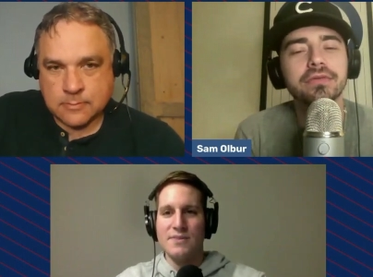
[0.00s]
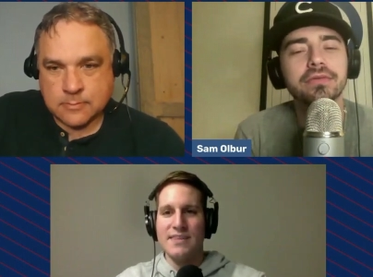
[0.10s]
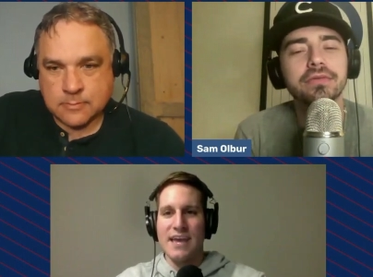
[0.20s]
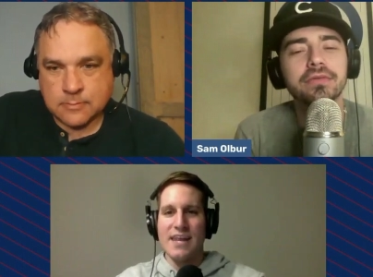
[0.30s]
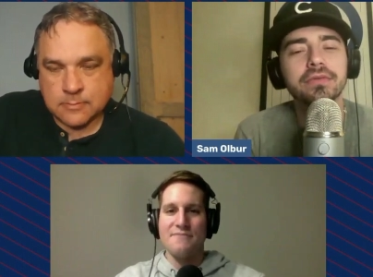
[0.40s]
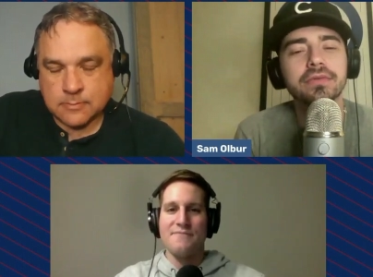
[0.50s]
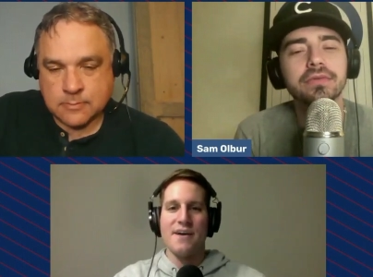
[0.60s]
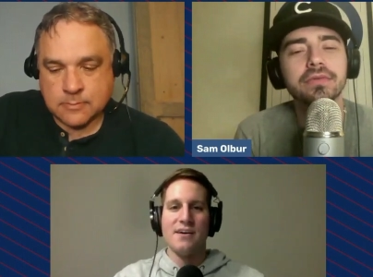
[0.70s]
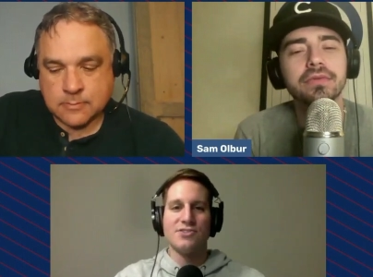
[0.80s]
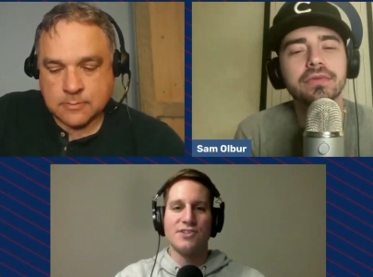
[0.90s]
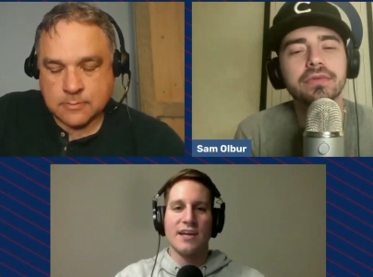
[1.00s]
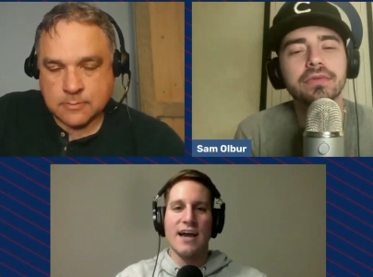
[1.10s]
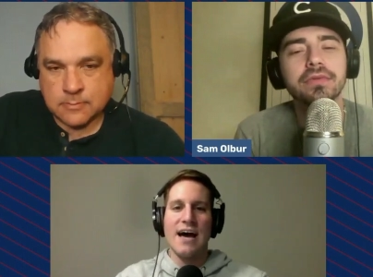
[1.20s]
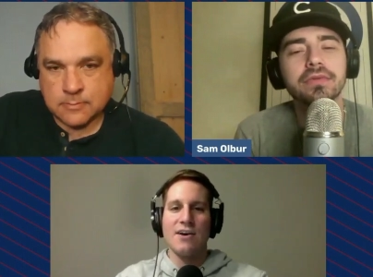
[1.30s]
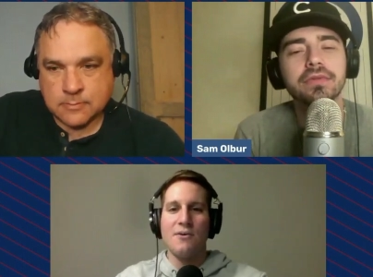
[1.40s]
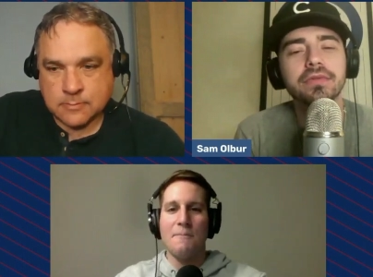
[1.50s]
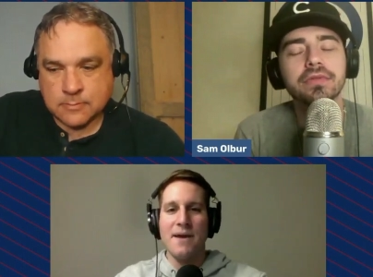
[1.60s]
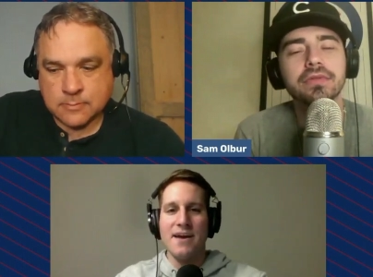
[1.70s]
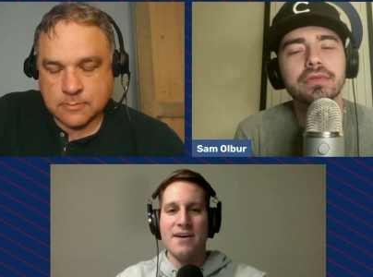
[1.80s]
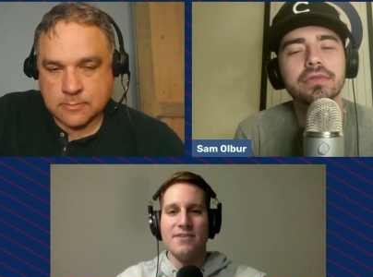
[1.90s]
Speaker 1: with the NFL Chicago
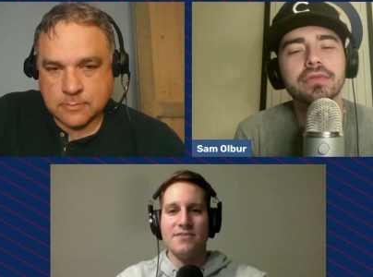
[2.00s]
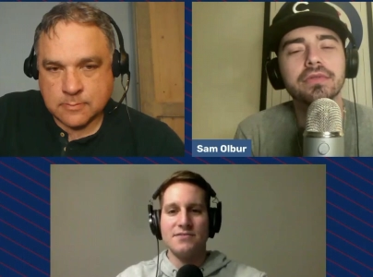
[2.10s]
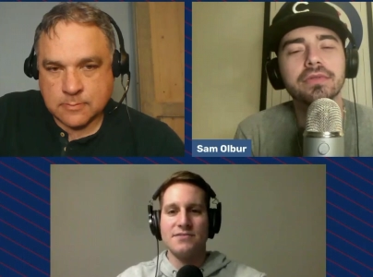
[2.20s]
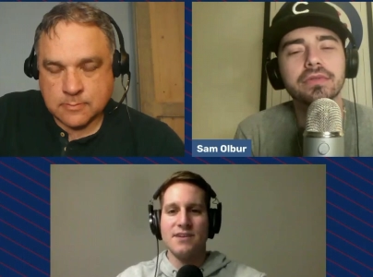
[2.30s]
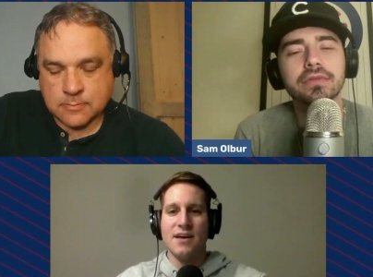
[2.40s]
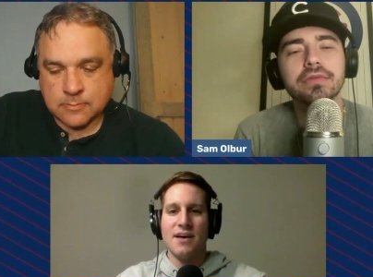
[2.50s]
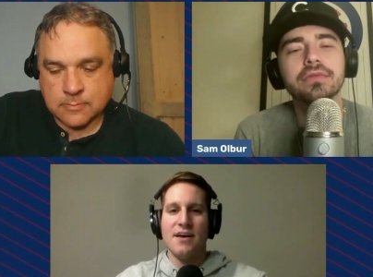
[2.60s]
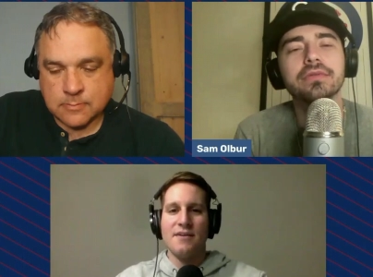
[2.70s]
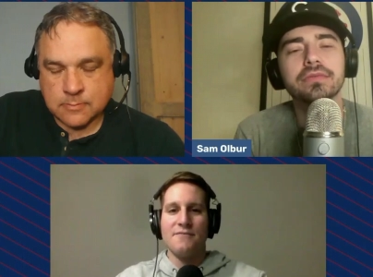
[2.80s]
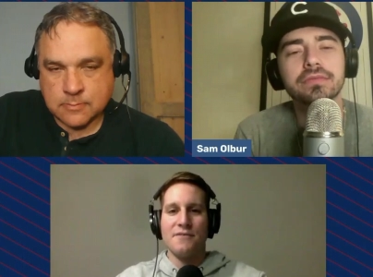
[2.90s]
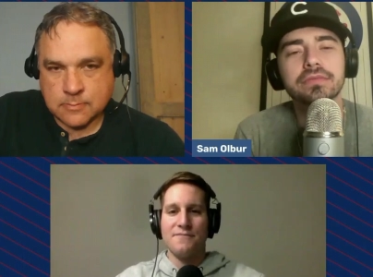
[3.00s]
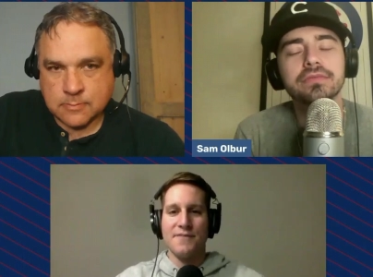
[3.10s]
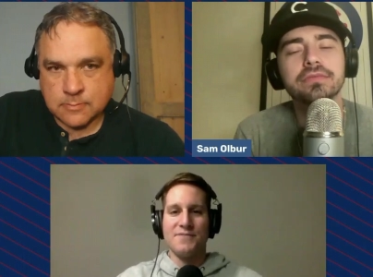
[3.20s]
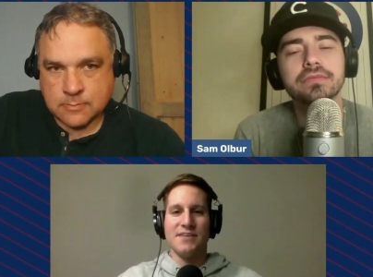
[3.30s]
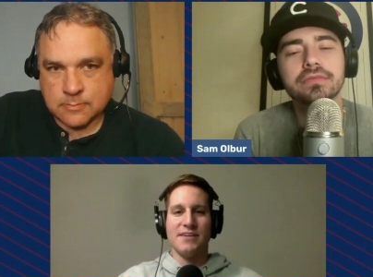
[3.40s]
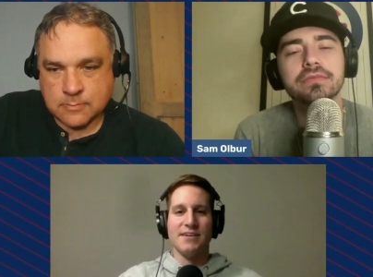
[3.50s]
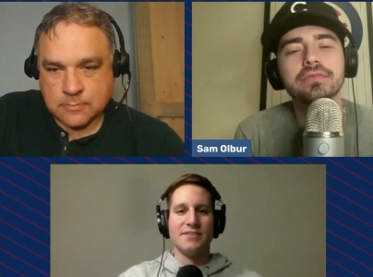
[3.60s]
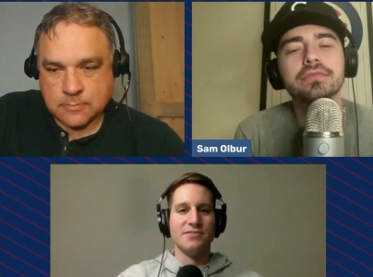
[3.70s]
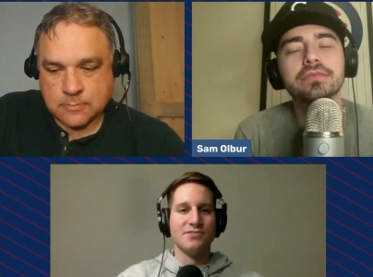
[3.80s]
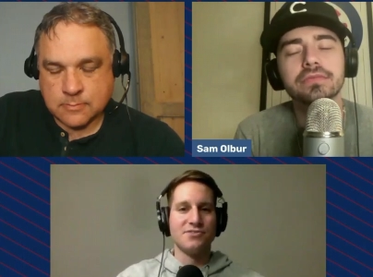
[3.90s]
Bears for 50
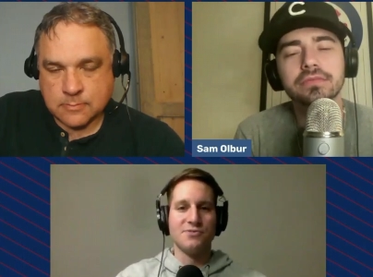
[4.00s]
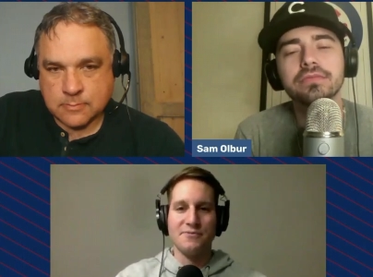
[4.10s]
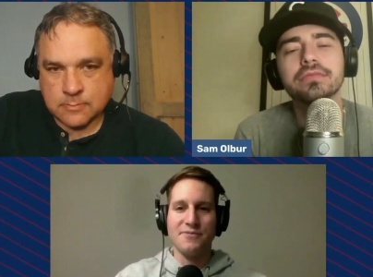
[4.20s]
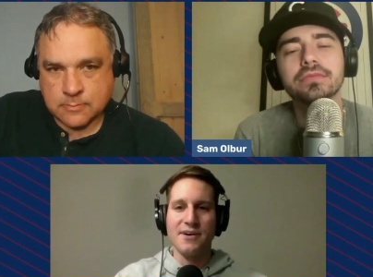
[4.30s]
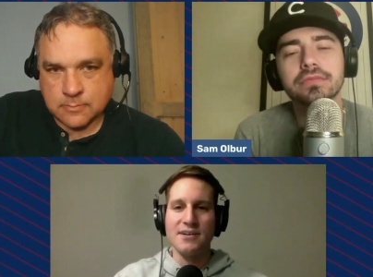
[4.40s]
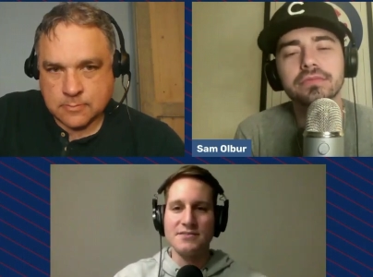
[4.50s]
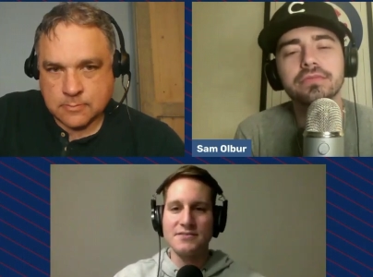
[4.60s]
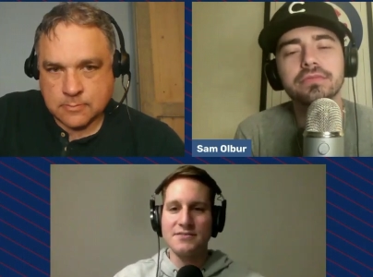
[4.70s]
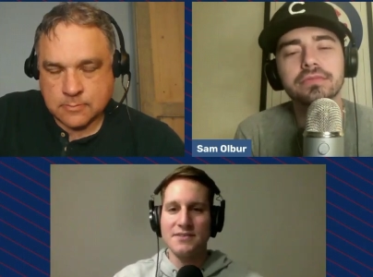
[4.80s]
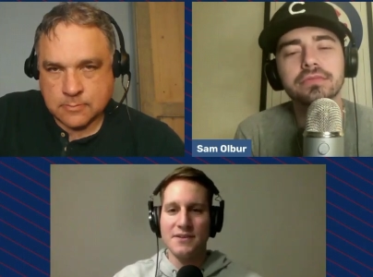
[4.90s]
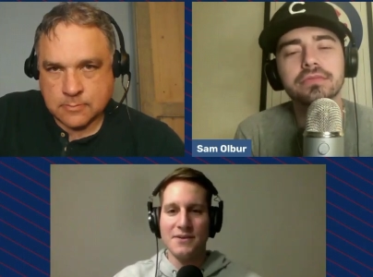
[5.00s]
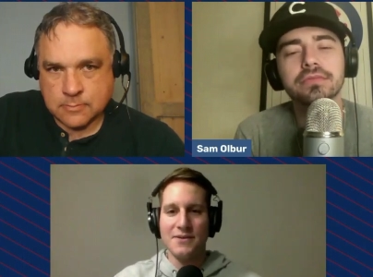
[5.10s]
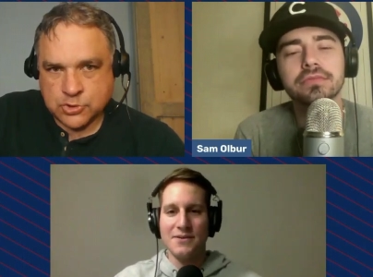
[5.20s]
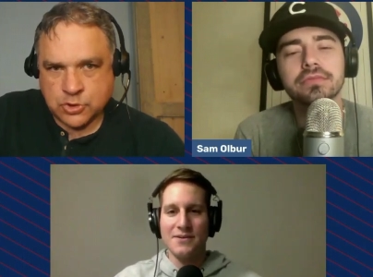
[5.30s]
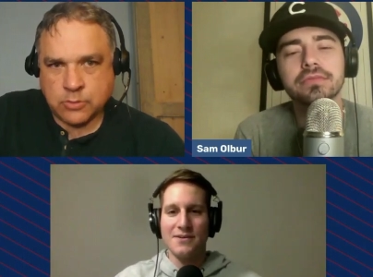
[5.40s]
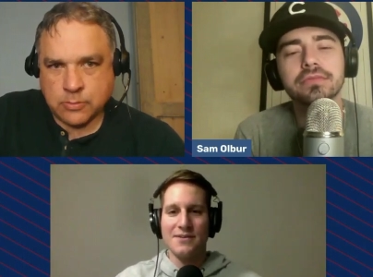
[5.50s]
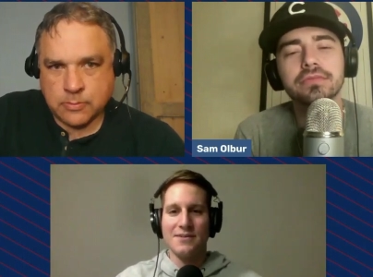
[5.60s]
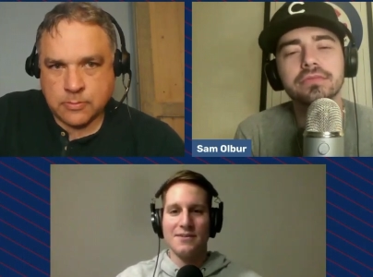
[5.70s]
years. True or false? True.